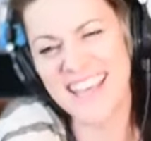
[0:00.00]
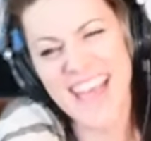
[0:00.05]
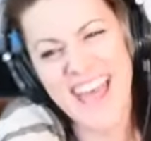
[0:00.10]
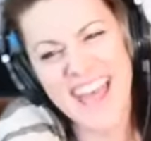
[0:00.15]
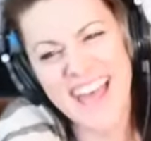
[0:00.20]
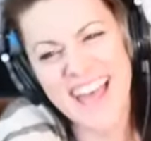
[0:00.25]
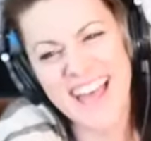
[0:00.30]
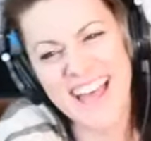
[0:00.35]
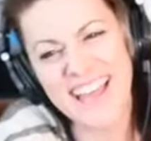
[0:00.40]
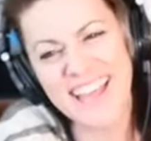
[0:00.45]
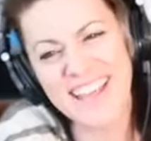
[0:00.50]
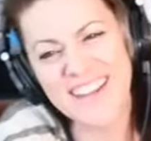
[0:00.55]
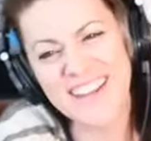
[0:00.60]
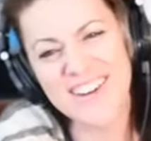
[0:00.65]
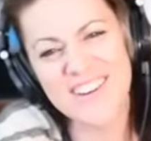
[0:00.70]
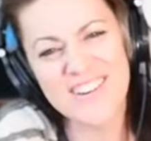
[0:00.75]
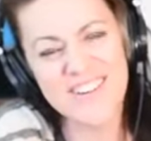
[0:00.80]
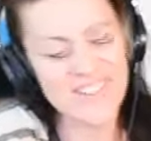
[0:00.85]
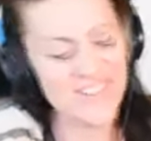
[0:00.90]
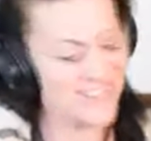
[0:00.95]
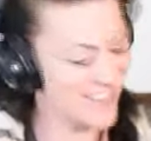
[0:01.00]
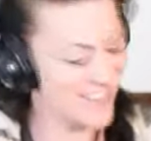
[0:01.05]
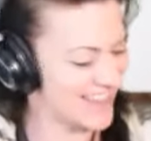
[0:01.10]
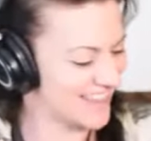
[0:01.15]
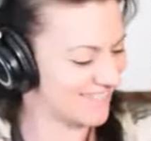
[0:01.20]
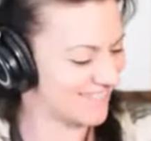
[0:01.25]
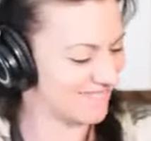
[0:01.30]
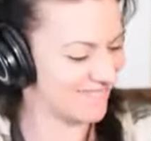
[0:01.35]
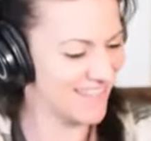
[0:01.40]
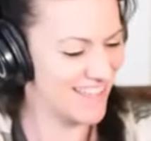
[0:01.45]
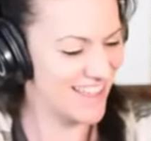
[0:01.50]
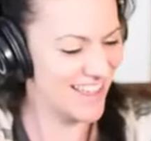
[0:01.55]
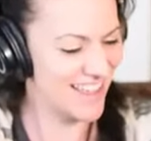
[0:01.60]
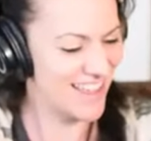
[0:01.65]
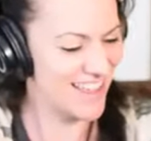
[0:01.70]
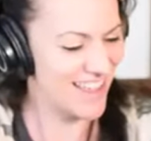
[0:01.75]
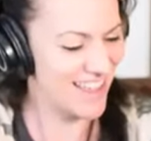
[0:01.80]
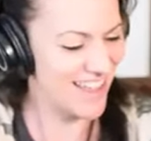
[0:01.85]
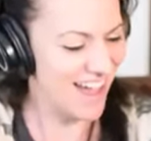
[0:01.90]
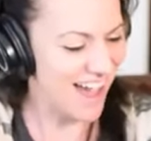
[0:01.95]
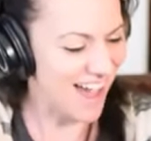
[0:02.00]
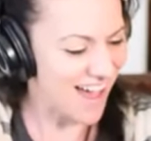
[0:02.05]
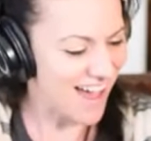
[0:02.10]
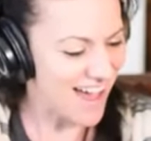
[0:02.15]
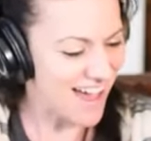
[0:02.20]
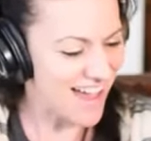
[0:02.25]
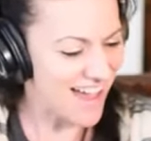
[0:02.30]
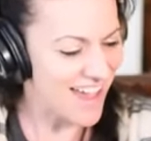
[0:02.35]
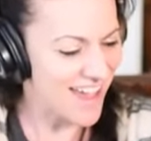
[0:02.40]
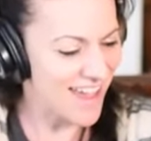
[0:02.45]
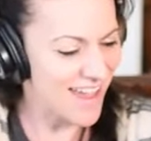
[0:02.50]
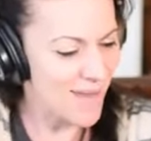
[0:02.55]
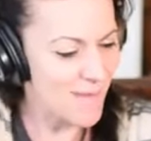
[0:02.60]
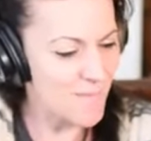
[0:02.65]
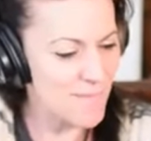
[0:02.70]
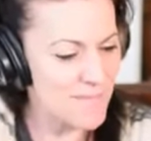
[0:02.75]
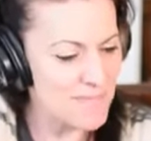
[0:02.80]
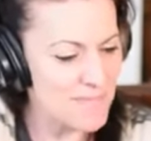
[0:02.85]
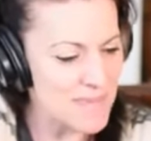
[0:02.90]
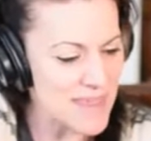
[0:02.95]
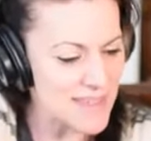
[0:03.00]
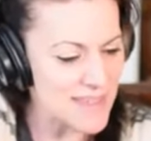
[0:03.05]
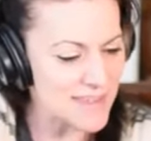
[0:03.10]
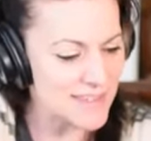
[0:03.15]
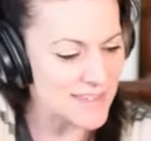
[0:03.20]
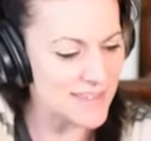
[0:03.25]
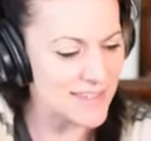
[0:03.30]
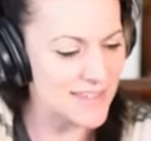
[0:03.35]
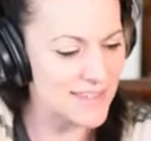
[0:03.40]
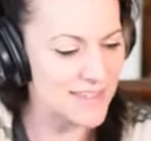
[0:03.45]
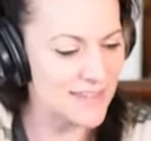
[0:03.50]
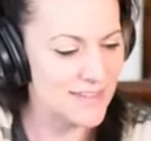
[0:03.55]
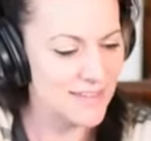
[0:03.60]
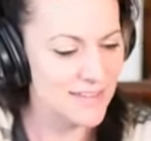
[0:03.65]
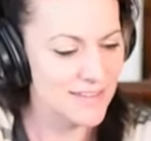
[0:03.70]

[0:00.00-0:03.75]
yeah, you know, like I miss